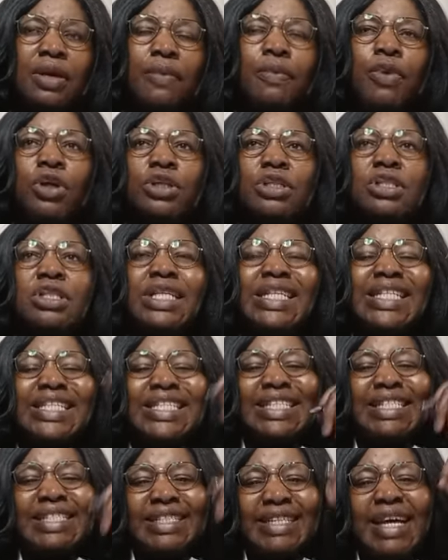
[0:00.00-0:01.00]
but
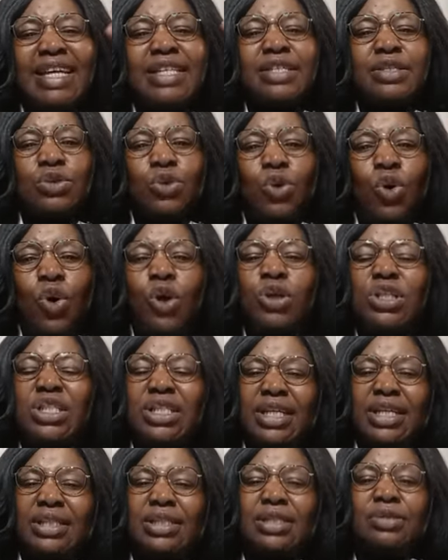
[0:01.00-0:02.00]
the taste old
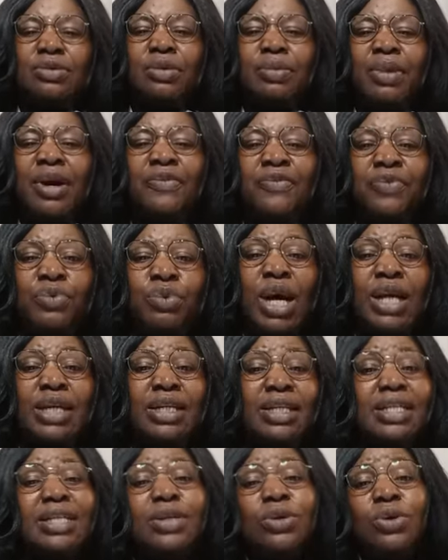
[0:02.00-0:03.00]
taste won ma fun wa
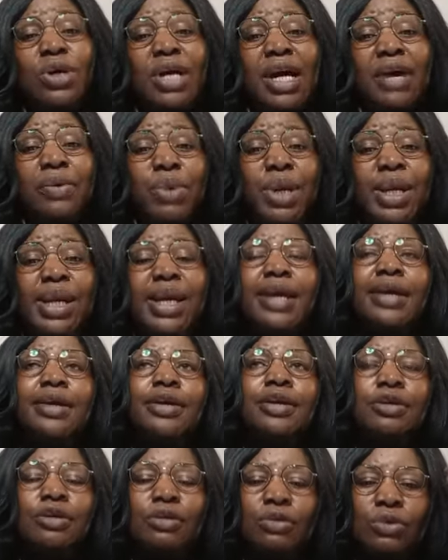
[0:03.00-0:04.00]
ni local way yen
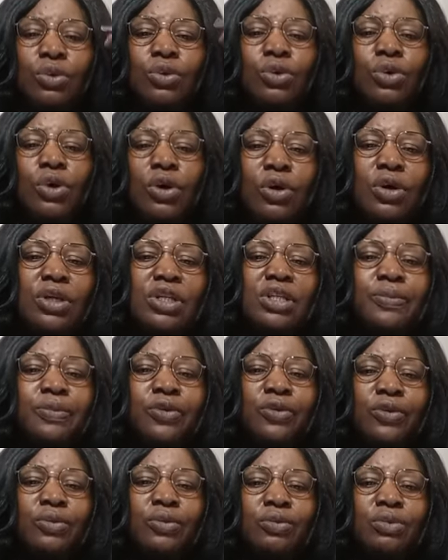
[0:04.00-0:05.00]
ohun gogo ni
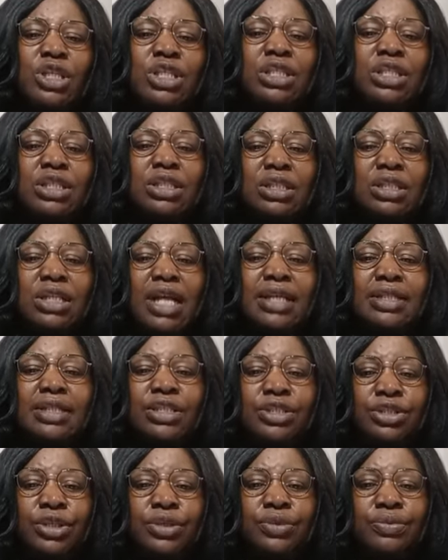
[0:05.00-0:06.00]
mo wish
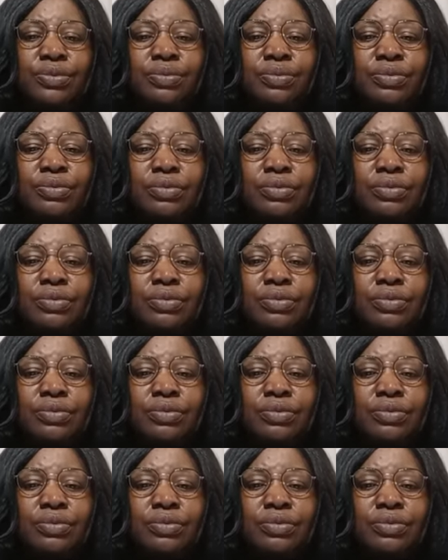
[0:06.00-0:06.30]
lati se